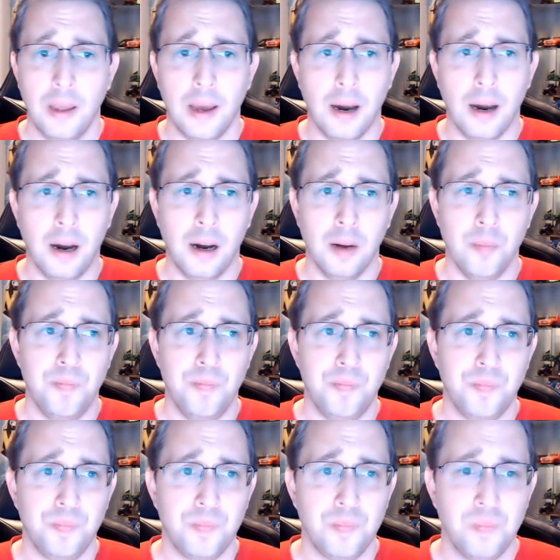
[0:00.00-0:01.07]

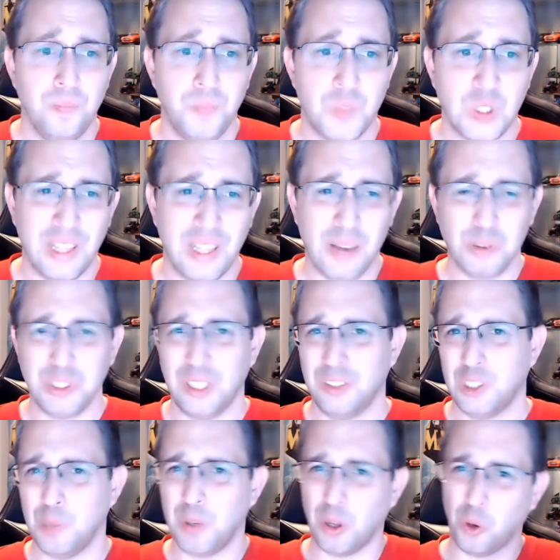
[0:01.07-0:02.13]
So that was like
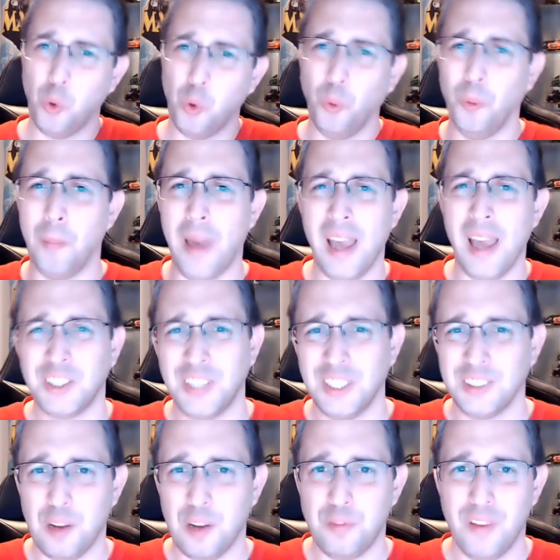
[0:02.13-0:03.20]
some of the cool m.a.s.k
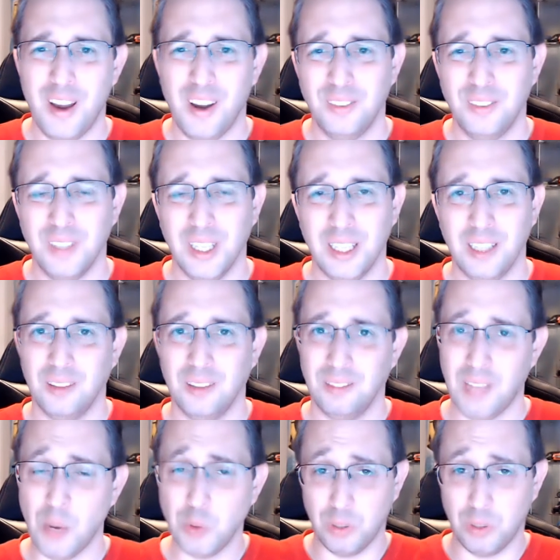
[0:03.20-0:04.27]
things that I found. Like
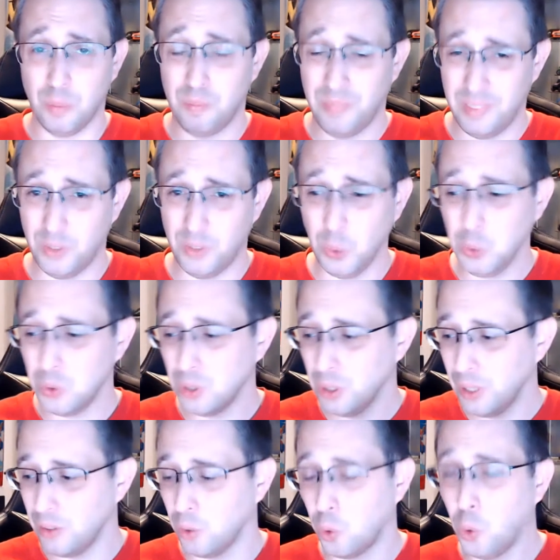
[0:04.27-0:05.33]
those are
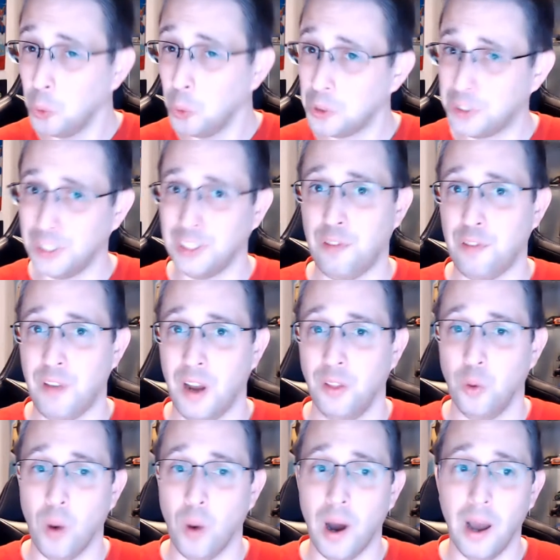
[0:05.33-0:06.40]
like the coolest things I found in
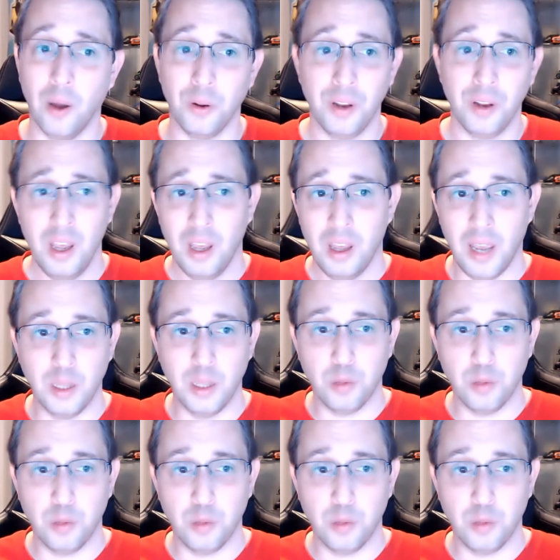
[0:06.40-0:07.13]
a while. And the